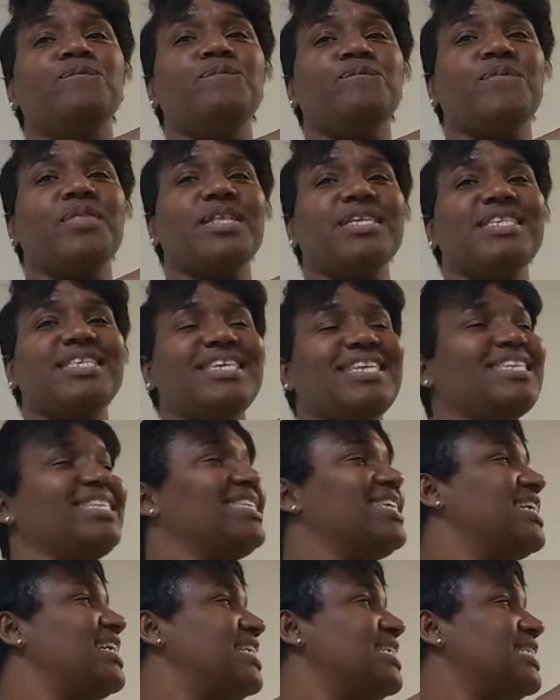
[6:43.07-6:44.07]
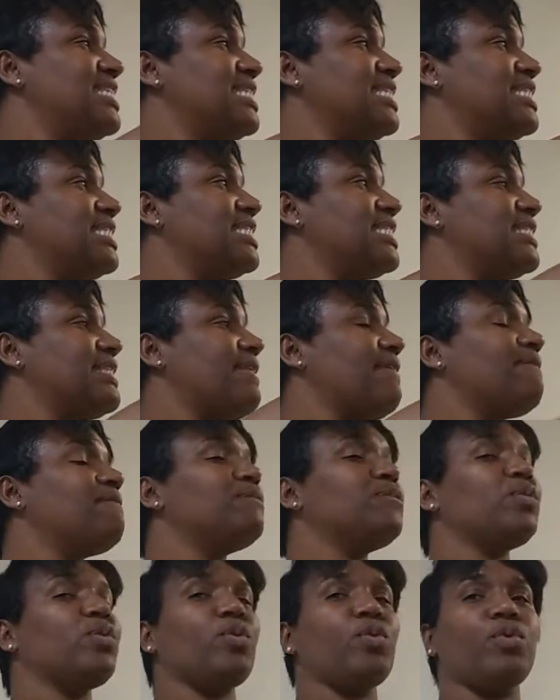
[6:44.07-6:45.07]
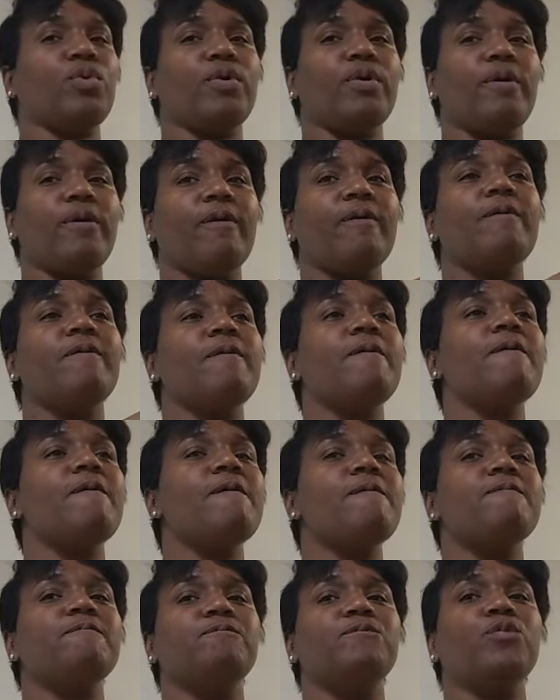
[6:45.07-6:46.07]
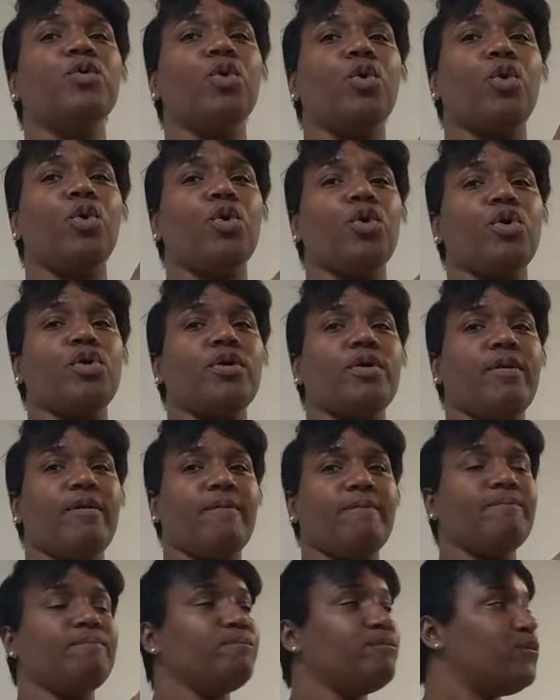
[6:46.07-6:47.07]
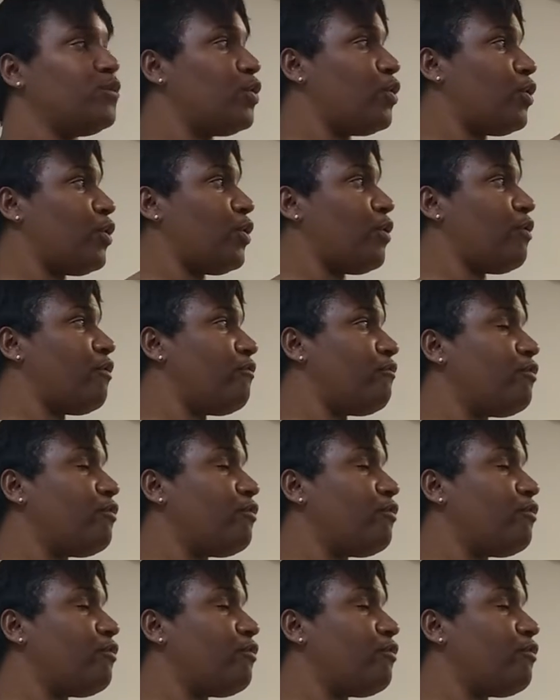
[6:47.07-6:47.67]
surface must be cleaned and sanitized. So before it's used?